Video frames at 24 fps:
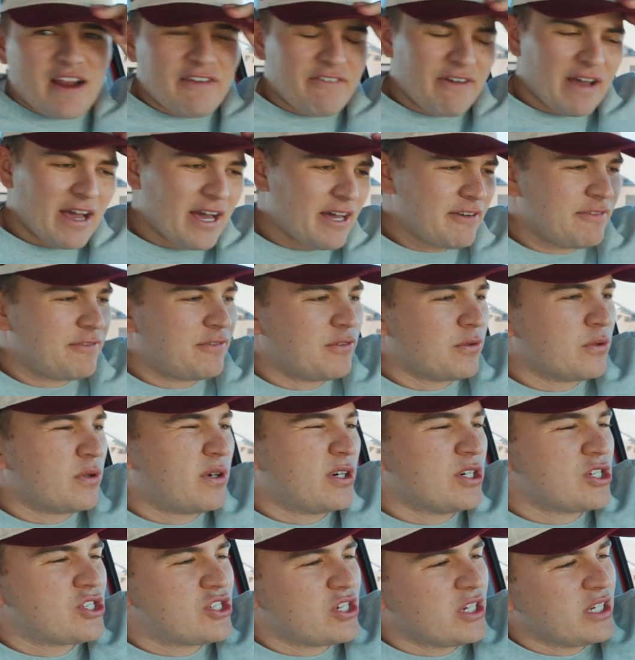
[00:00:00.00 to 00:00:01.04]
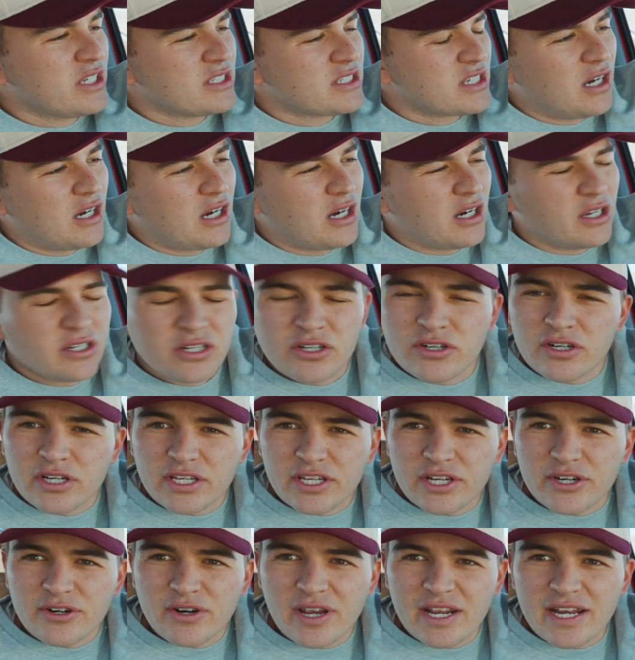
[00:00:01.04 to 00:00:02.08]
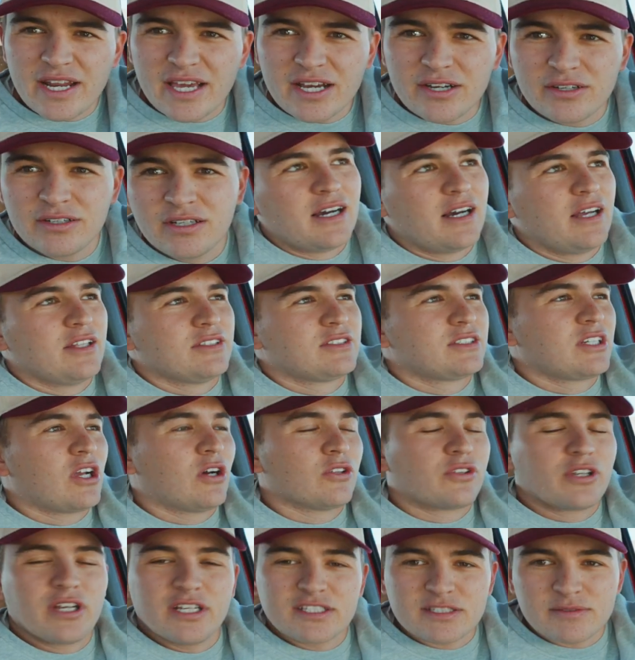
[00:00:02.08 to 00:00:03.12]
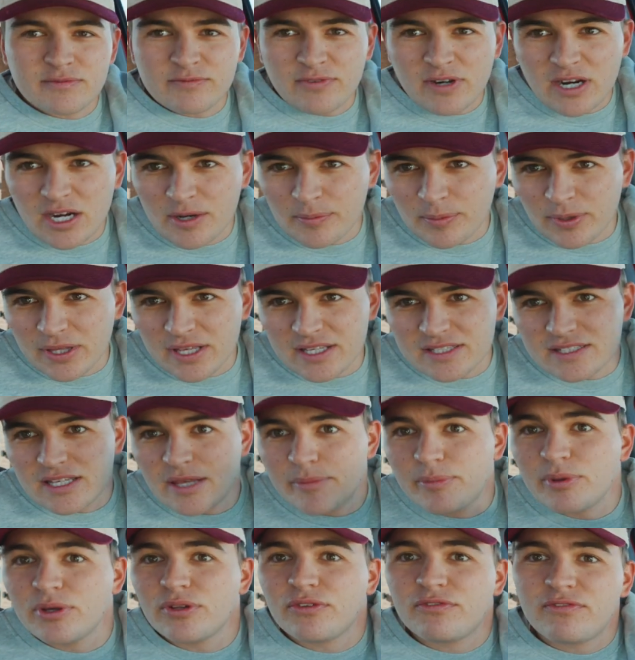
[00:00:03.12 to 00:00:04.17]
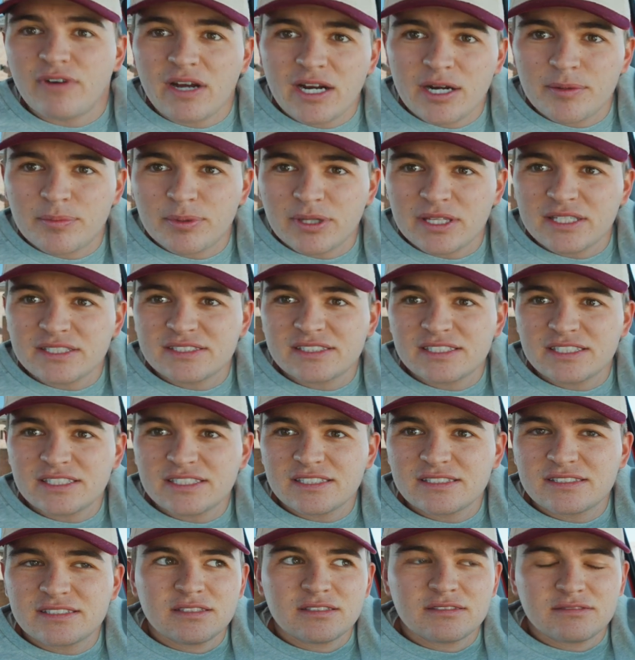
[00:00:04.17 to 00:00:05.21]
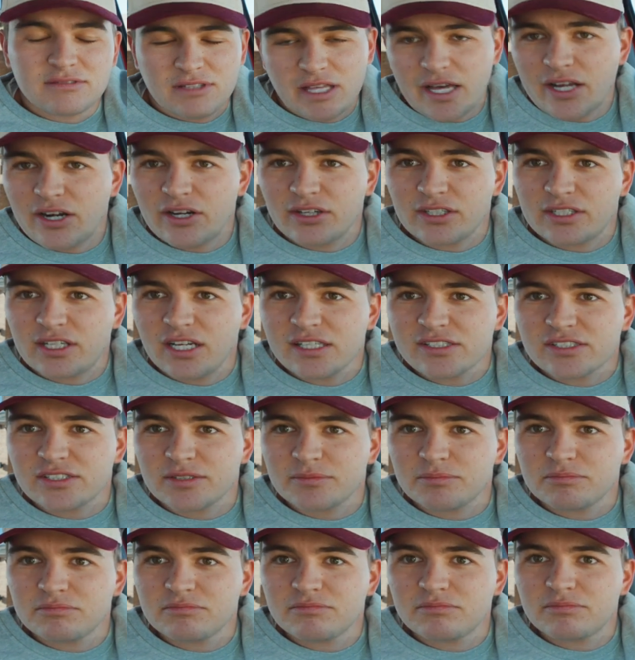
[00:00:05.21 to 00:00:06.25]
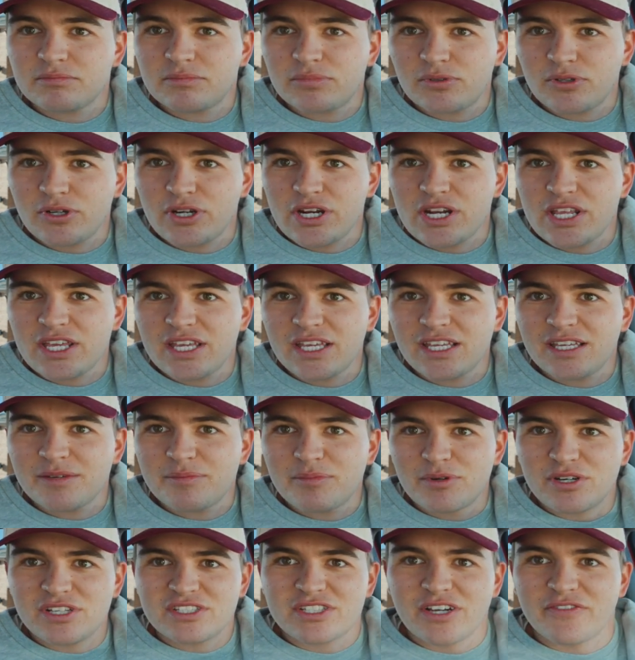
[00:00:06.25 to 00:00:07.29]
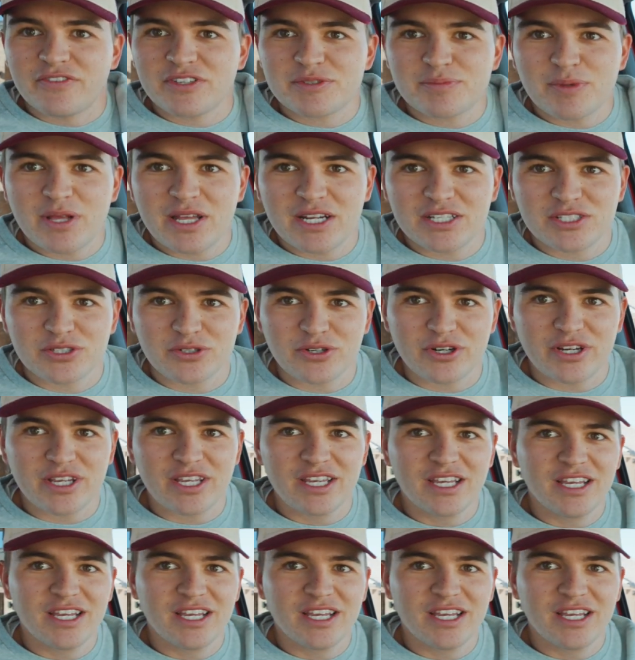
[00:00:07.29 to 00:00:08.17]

I've had for just under a year right now. It's called Custom Fireplace. They build fireplaces that are custom. Pretty self-explanatory.